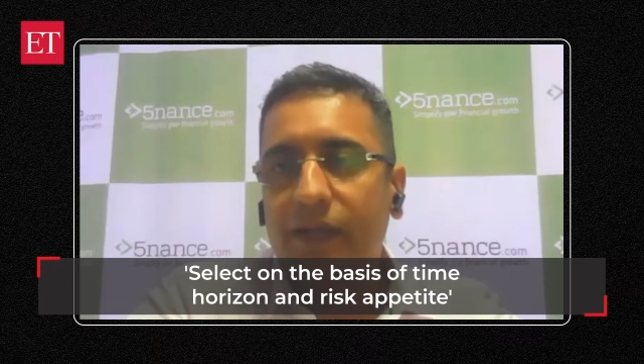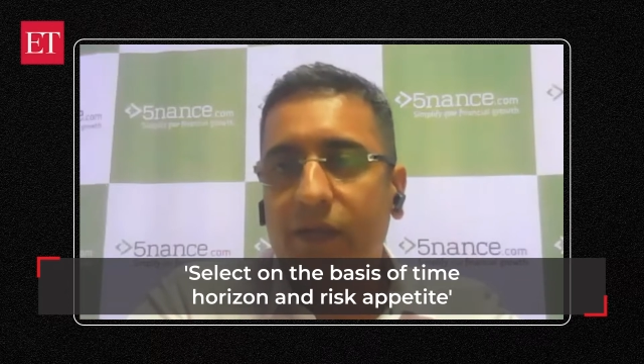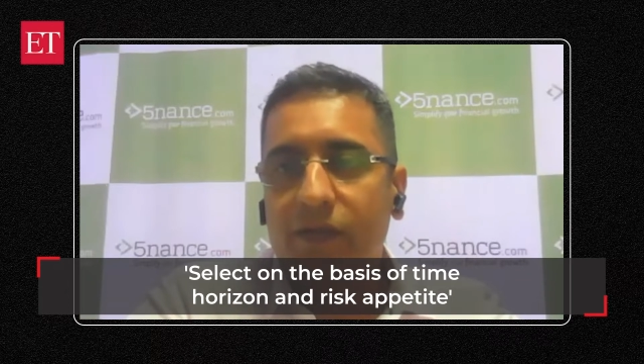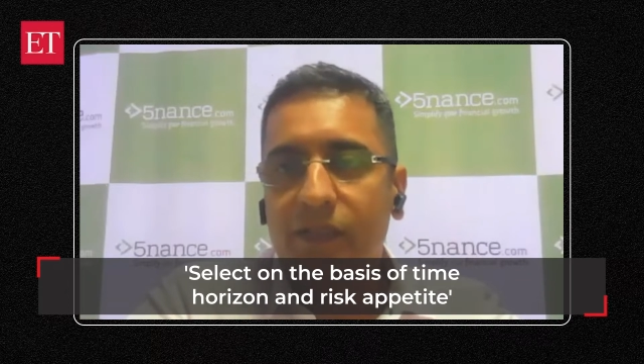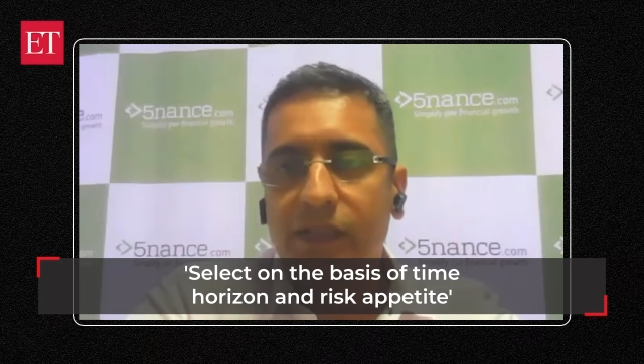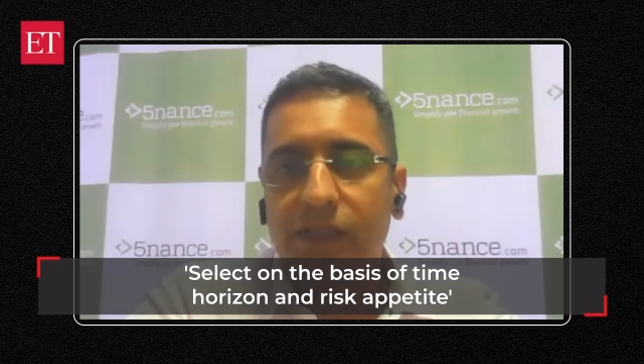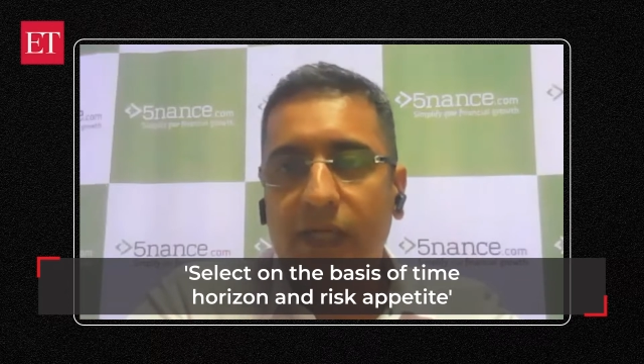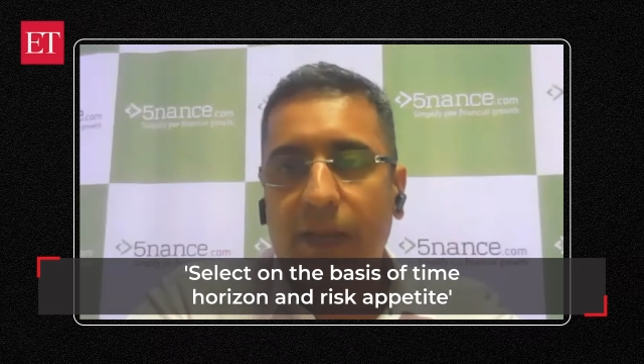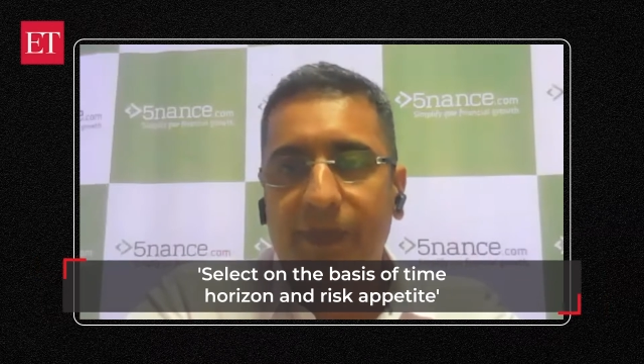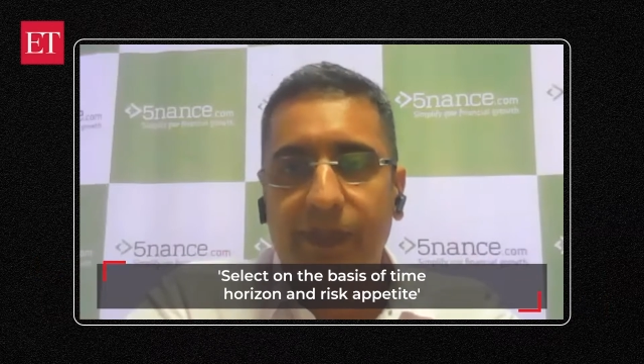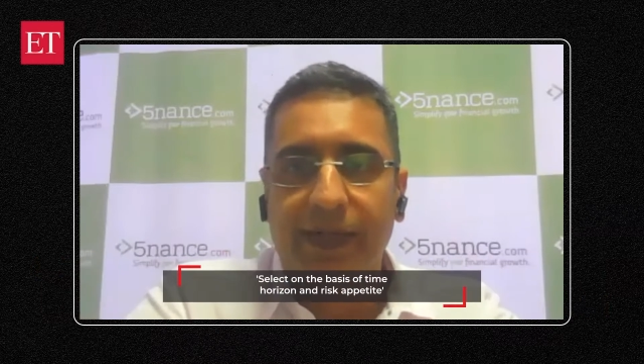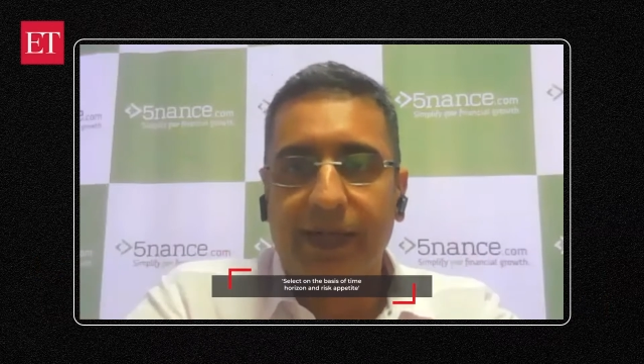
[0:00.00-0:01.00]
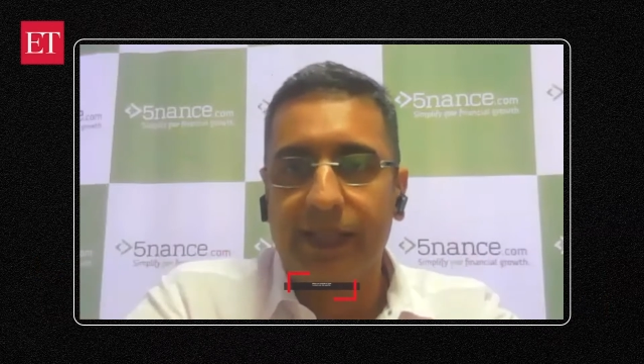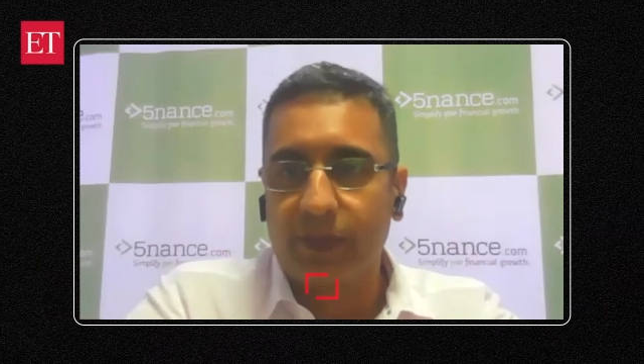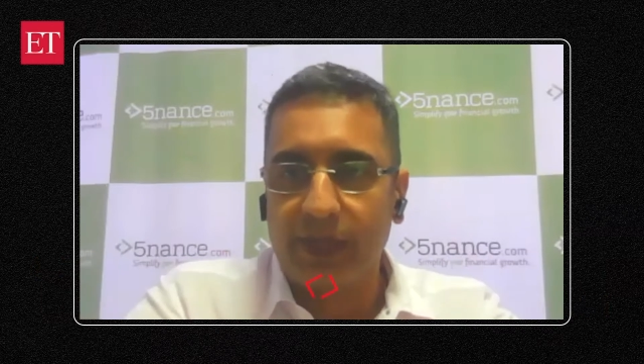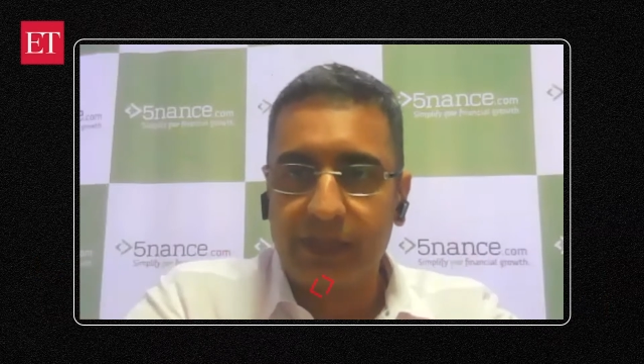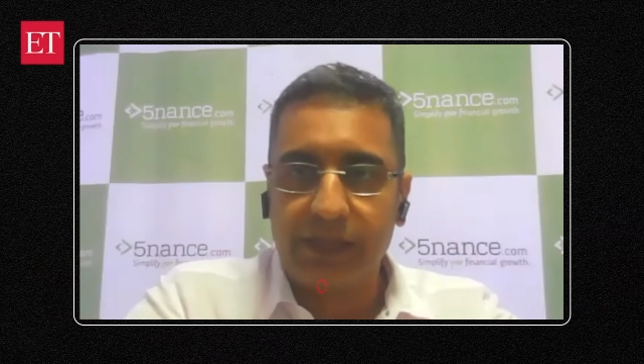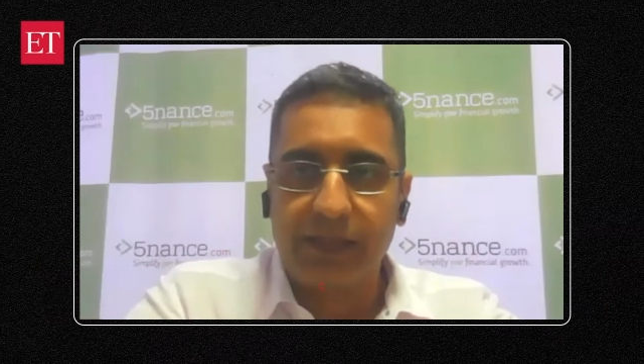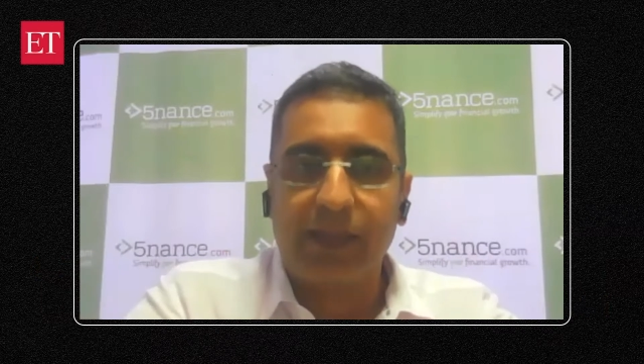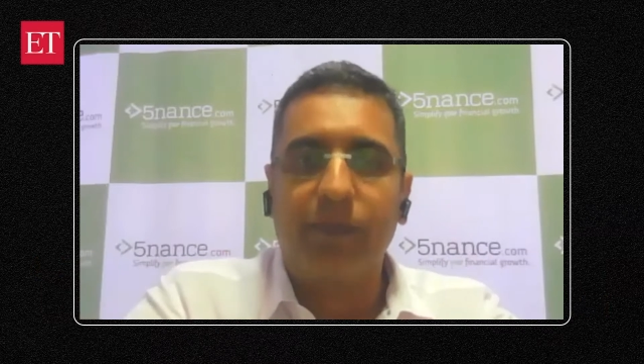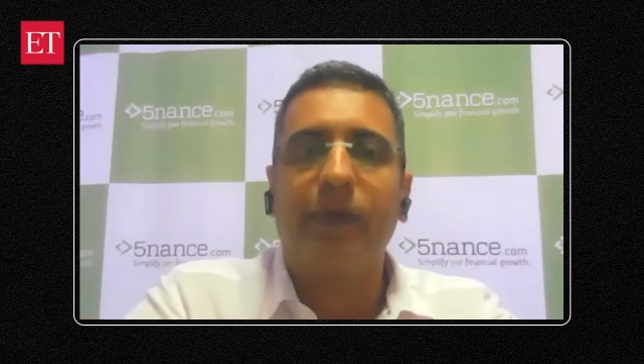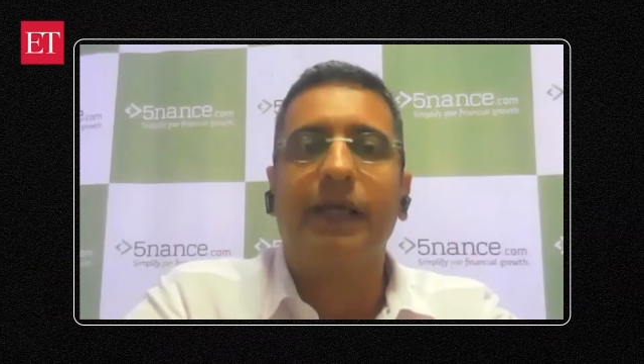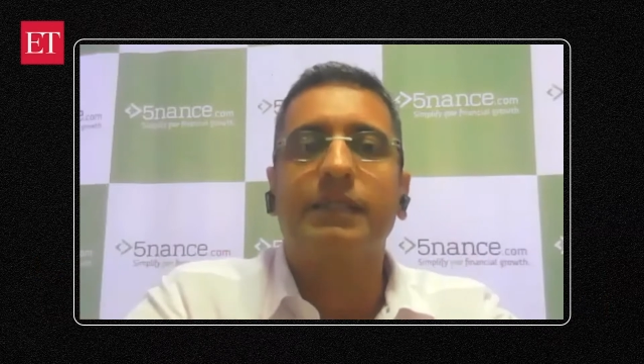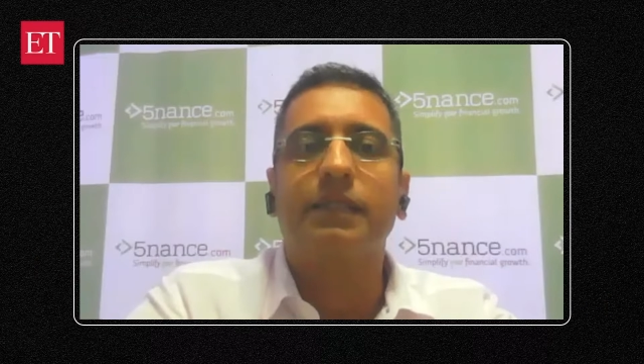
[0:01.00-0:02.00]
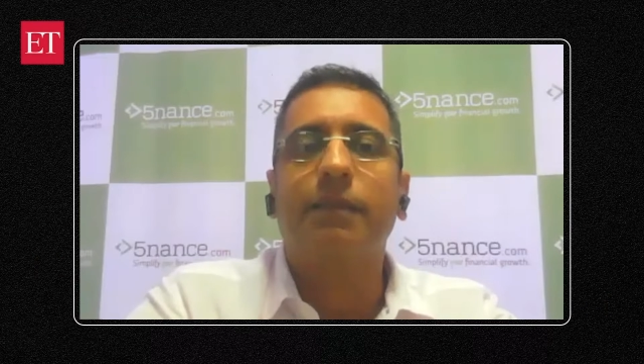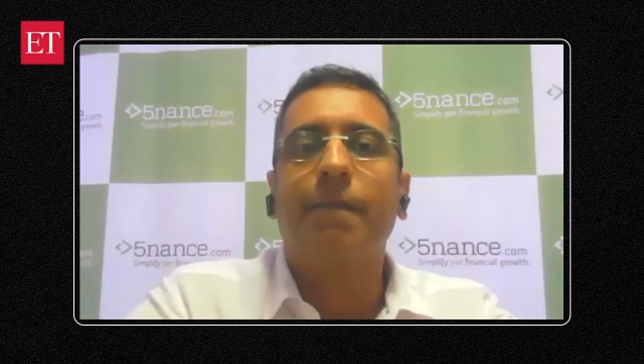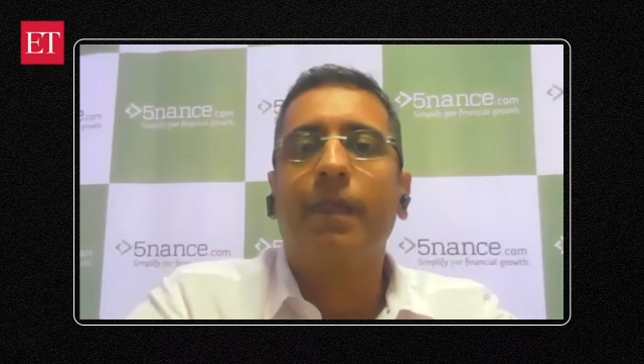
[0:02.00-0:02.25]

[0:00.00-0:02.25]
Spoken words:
your risk appetite as well as the time horizon.